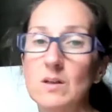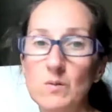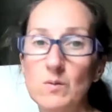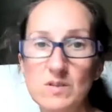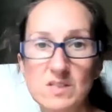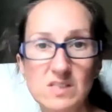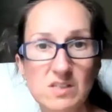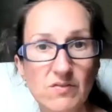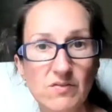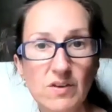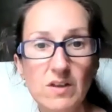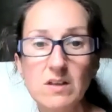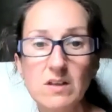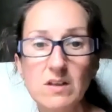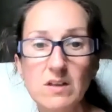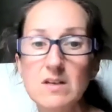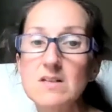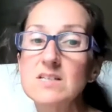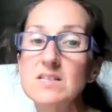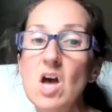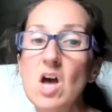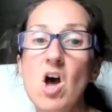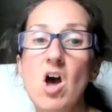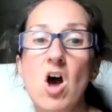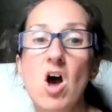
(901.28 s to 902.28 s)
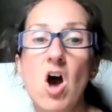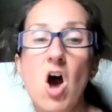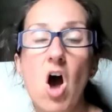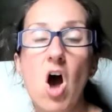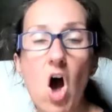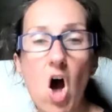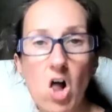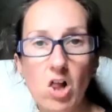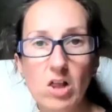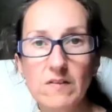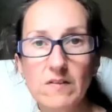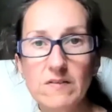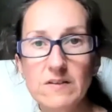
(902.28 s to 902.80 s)
with civilians.
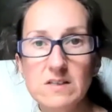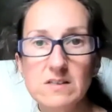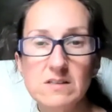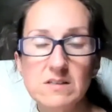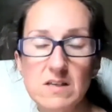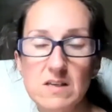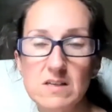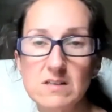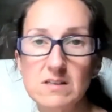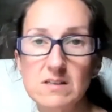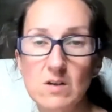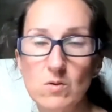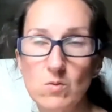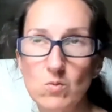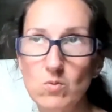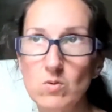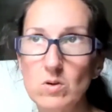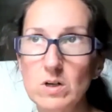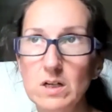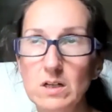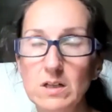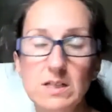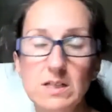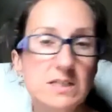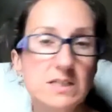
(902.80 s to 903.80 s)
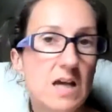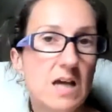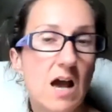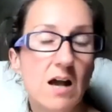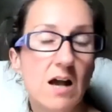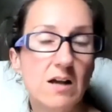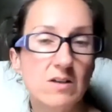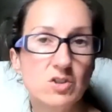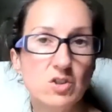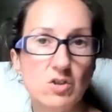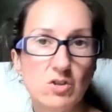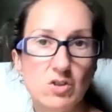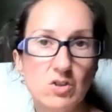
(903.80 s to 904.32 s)
All of these things can really
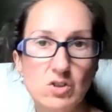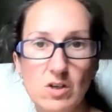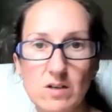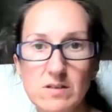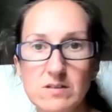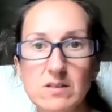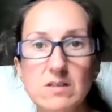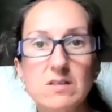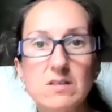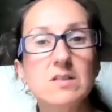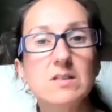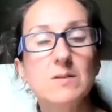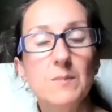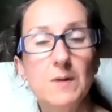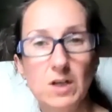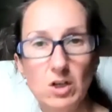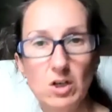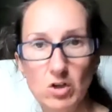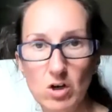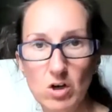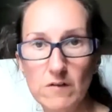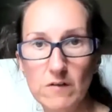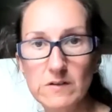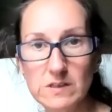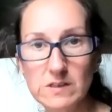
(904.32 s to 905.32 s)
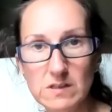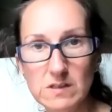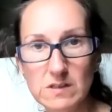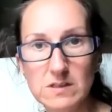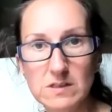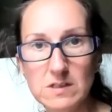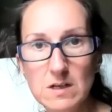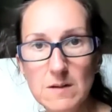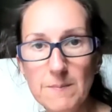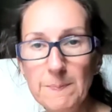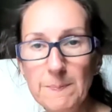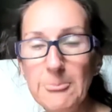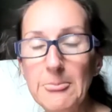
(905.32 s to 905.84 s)
tax your stress system and your nervous
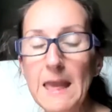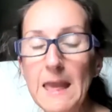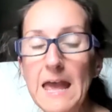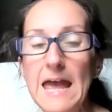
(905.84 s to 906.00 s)
system.